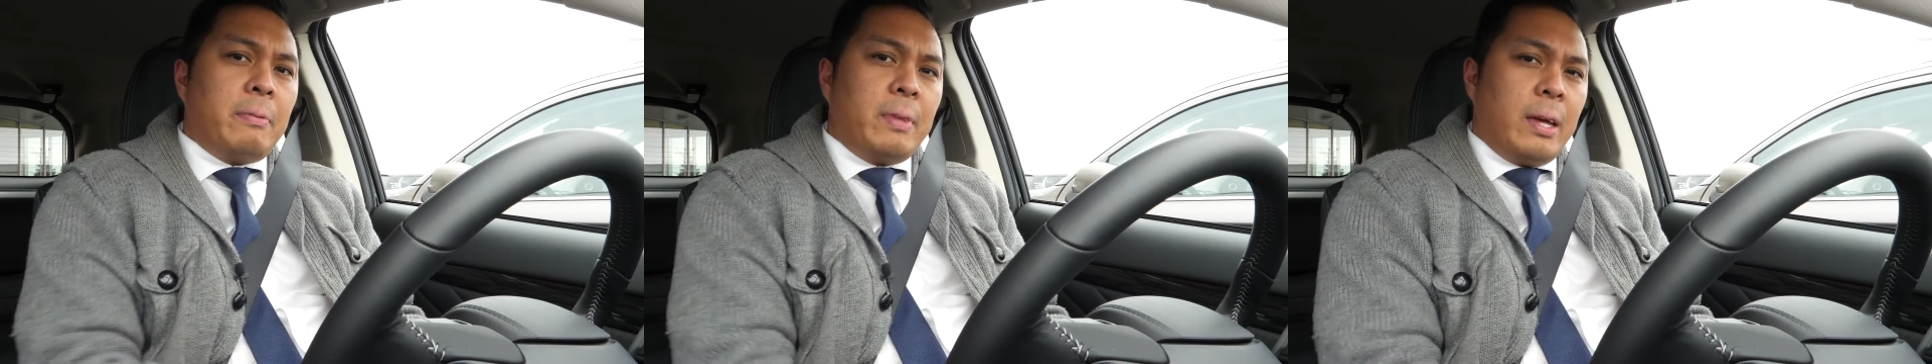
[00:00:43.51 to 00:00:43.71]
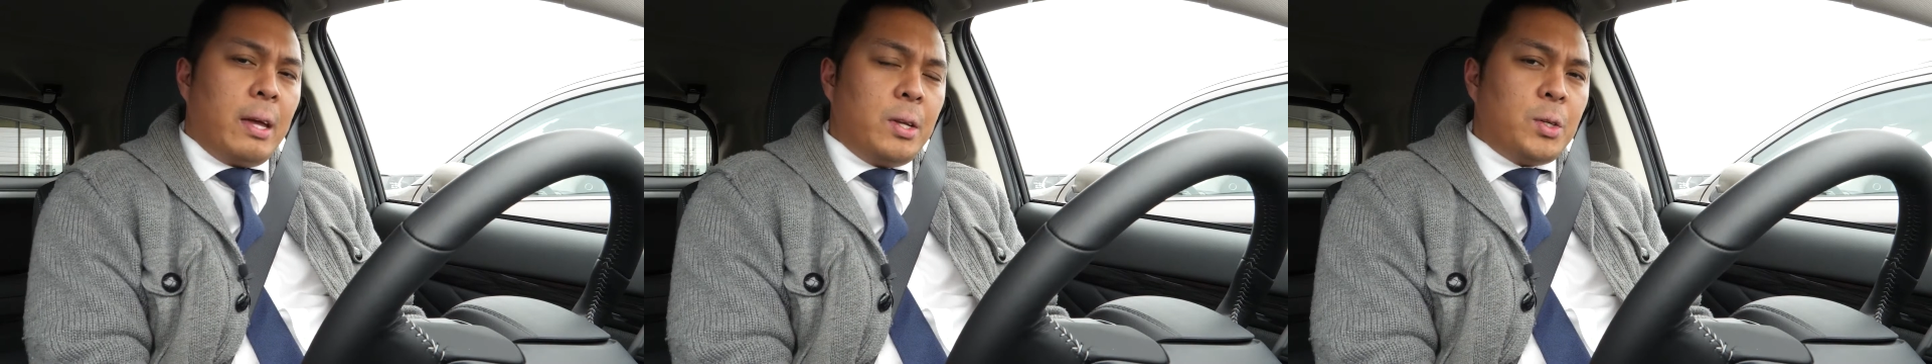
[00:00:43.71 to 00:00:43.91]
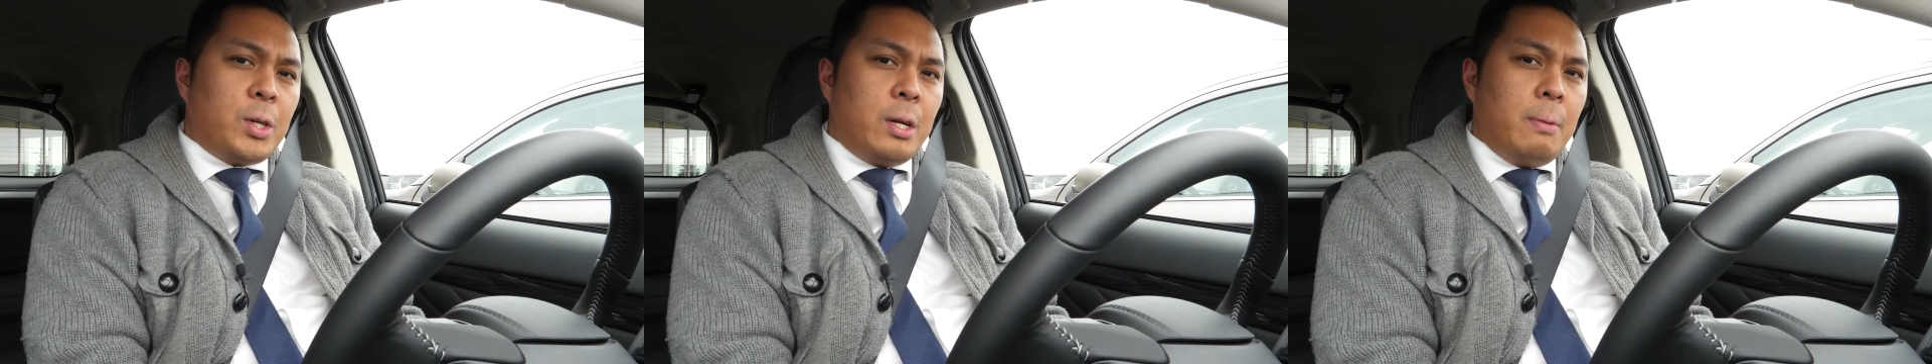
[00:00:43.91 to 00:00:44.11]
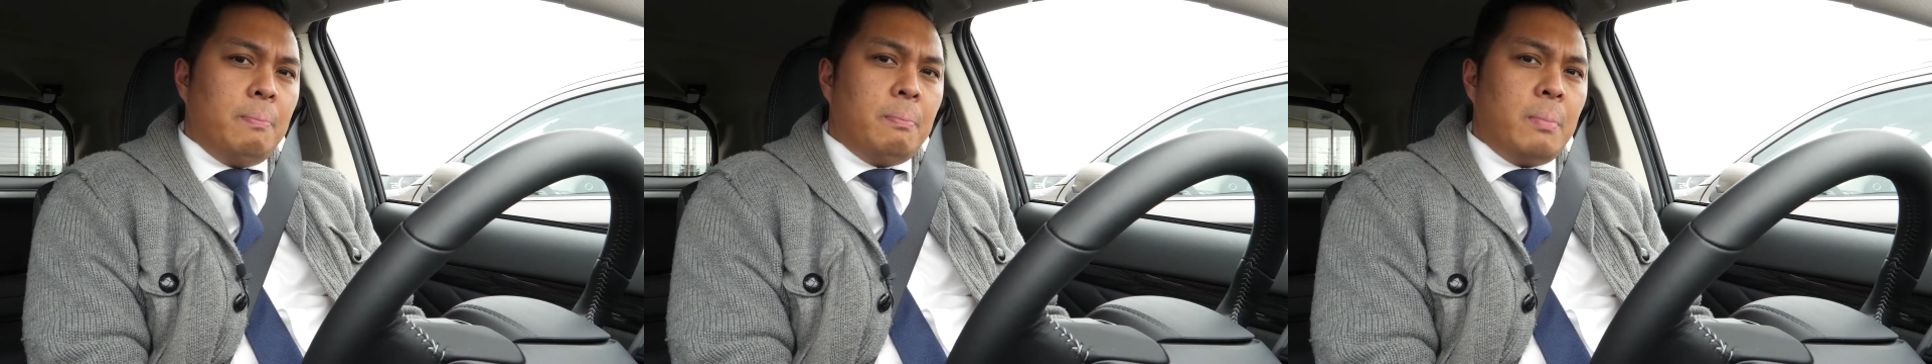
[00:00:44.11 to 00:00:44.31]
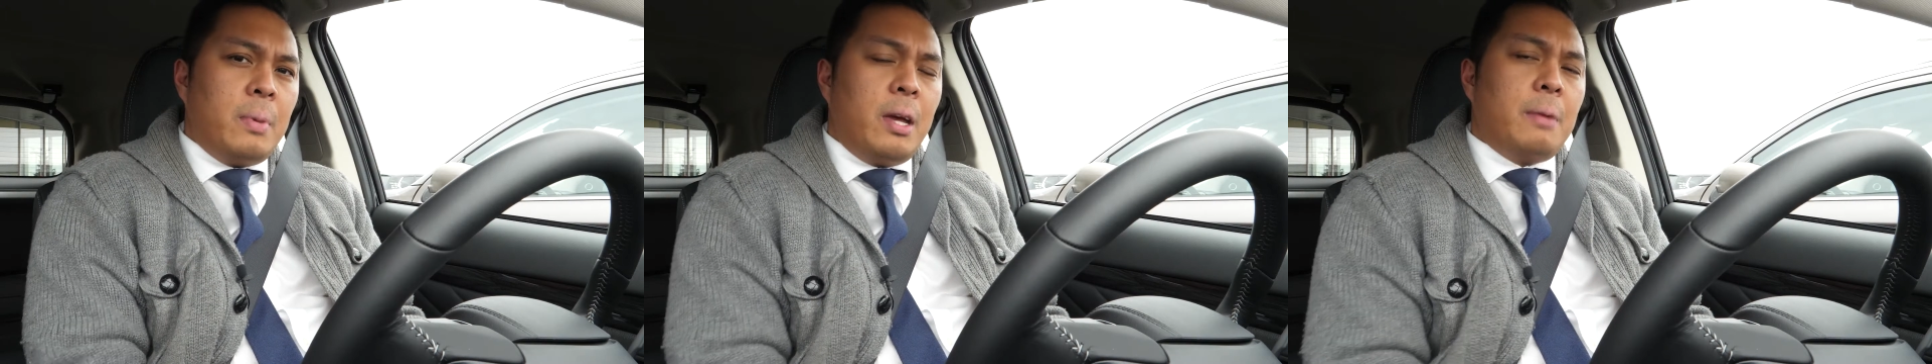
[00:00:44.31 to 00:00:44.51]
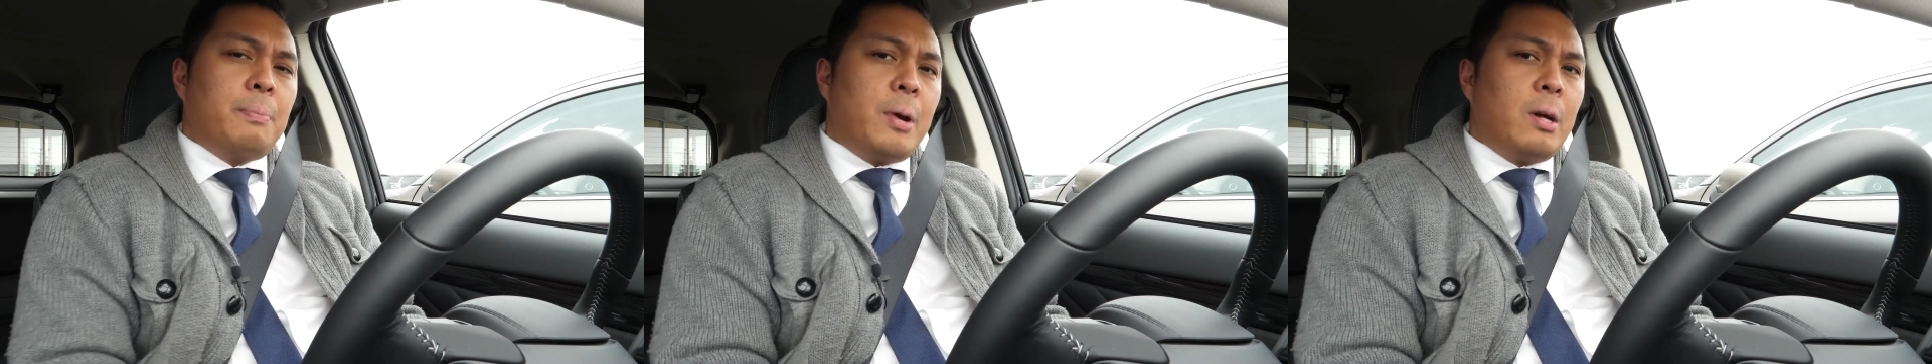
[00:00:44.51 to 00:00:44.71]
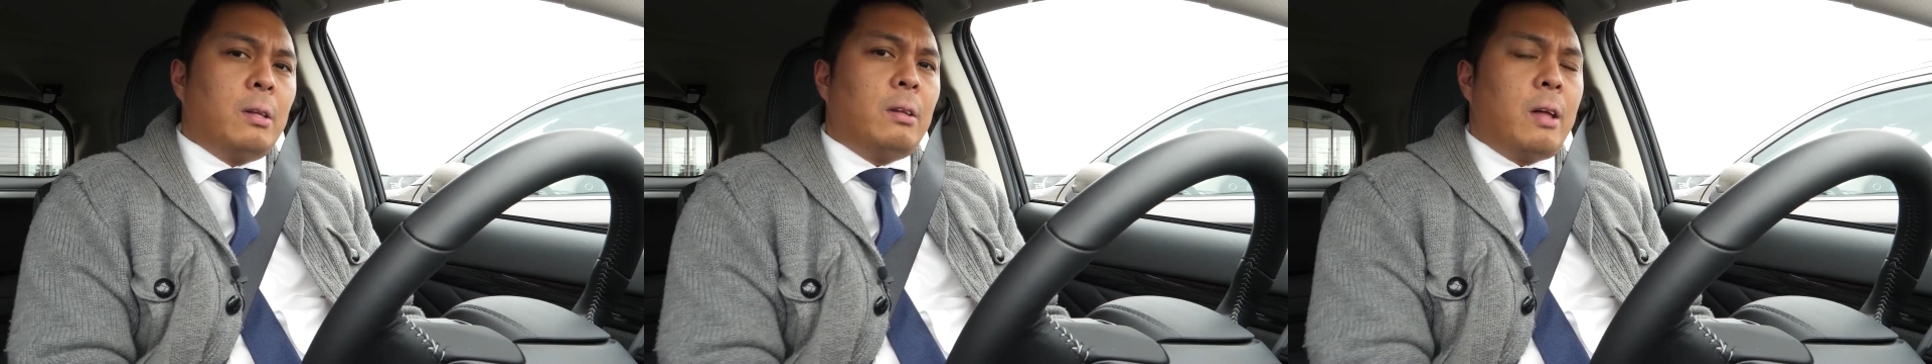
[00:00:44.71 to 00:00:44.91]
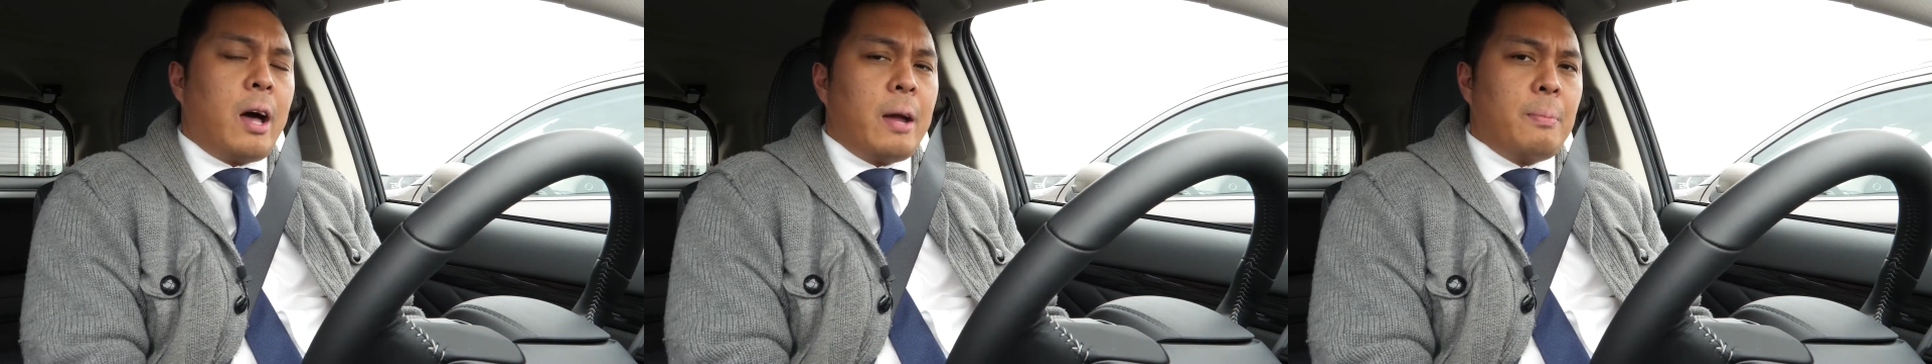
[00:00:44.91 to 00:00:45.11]
of the engine, and
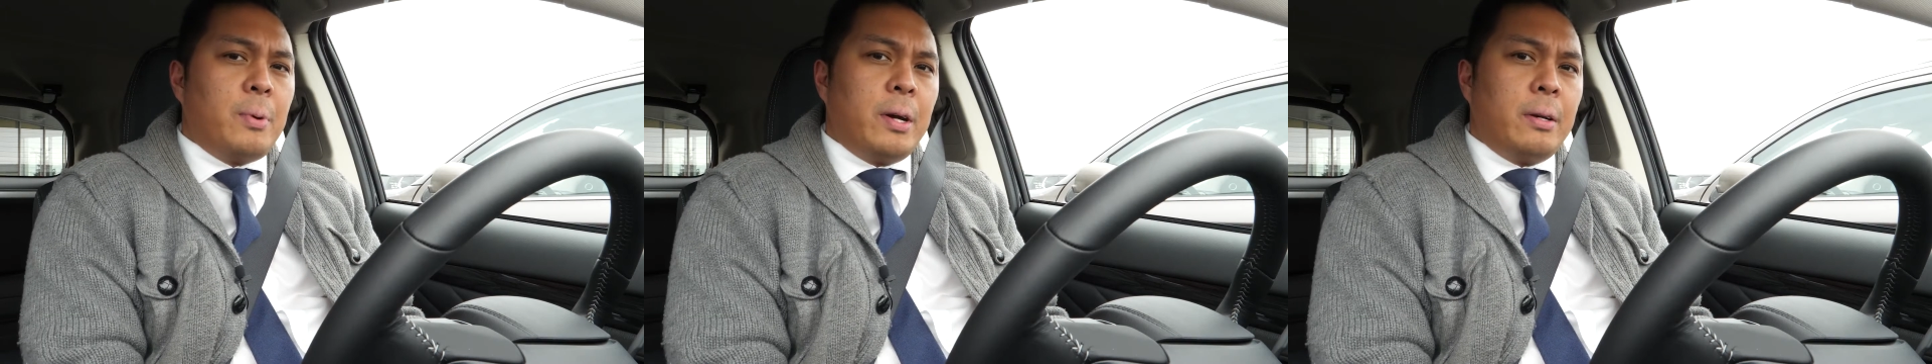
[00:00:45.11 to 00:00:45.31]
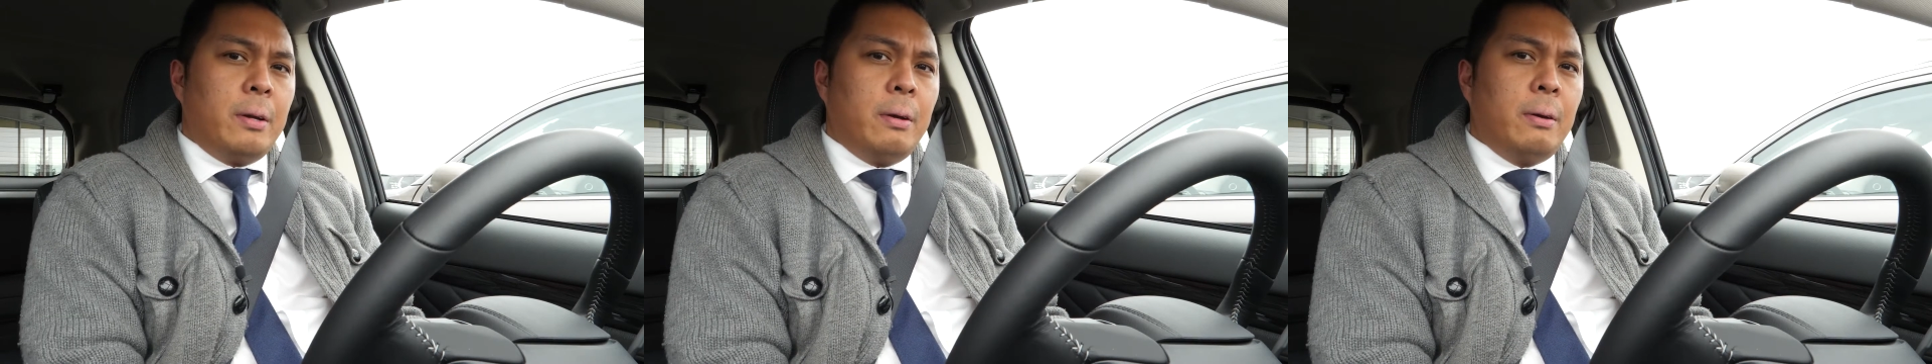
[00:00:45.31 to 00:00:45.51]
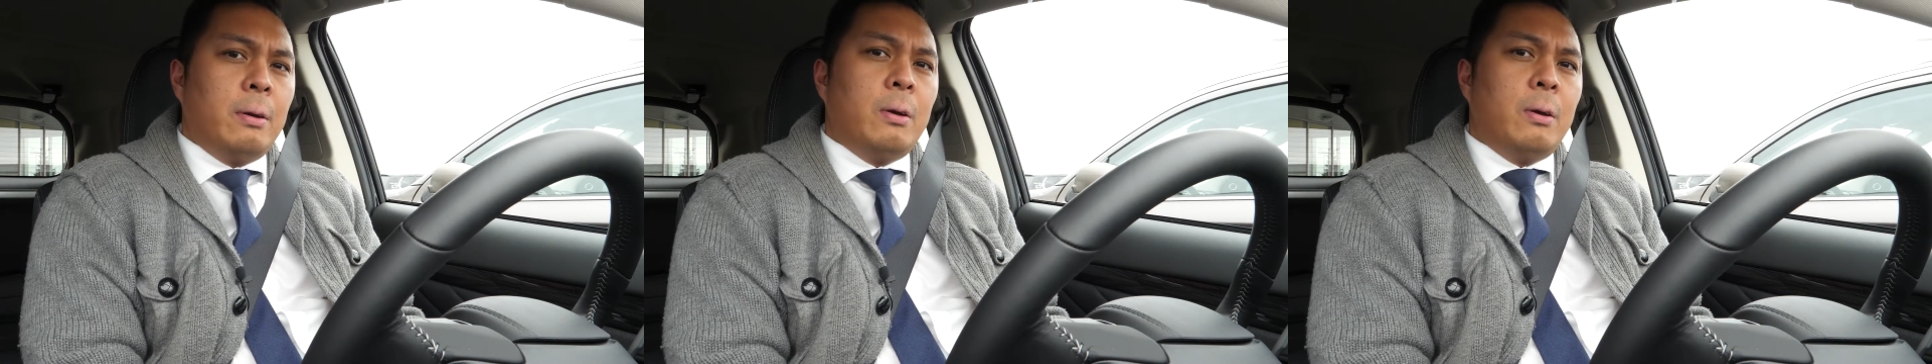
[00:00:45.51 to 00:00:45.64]
parallel hybrid,